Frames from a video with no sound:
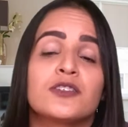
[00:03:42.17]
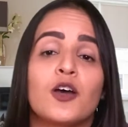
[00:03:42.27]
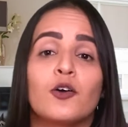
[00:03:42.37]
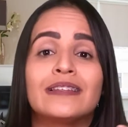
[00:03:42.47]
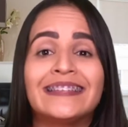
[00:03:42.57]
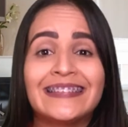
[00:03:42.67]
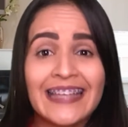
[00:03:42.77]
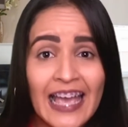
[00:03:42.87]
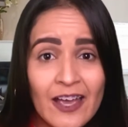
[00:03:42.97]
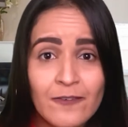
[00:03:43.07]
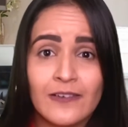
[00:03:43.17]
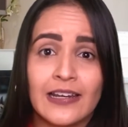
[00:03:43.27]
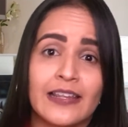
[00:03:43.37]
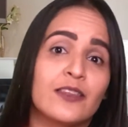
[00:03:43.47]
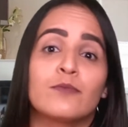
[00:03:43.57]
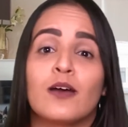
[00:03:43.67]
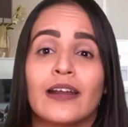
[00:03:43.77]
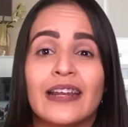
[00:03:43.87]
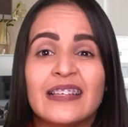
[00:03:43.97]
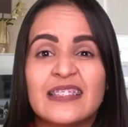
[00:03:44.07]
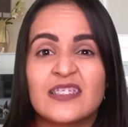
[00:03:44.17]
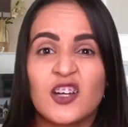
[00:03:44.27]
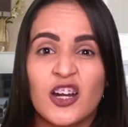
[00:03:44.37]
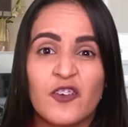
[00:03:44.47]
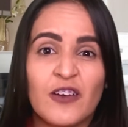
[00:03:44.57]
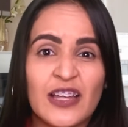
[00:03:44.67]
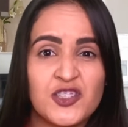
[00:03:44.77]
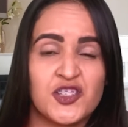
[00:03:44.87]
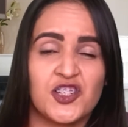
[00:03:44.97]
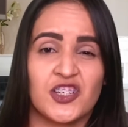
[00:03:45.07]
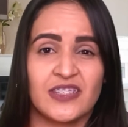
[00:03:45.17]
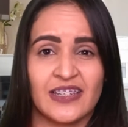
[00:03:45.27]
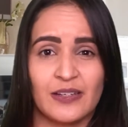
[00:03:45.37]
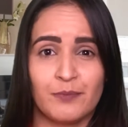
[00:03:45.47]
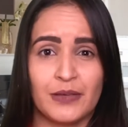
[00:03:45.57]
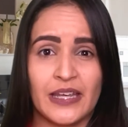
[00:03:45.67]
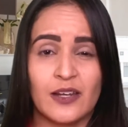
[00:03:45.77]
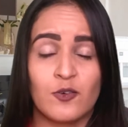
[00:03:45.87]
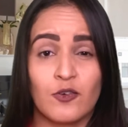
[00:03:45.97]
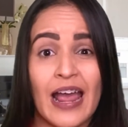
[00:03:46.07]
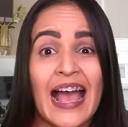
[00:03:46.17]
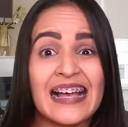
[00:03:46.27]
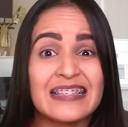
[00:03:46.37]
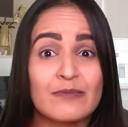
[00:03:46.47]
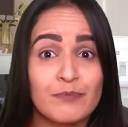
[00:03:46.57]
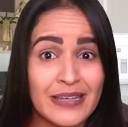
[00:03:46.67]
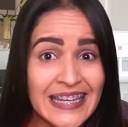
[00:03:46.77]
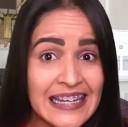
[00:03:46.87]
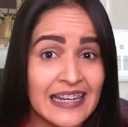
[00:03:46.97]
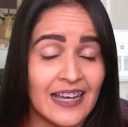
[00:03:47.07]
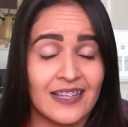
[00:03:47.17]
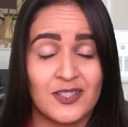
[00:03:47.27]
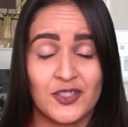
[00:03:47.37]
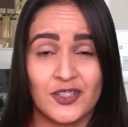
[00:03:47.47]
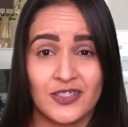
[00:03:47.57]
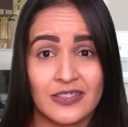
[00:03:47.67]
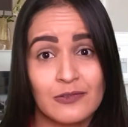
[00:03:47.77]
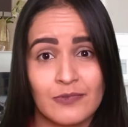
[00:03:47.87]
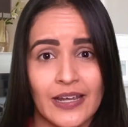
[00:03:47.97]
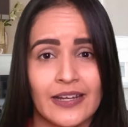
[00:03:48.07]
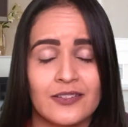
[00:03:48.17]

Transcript: So definitely the market is sort of adjusting a bit, or has been adjusting, right?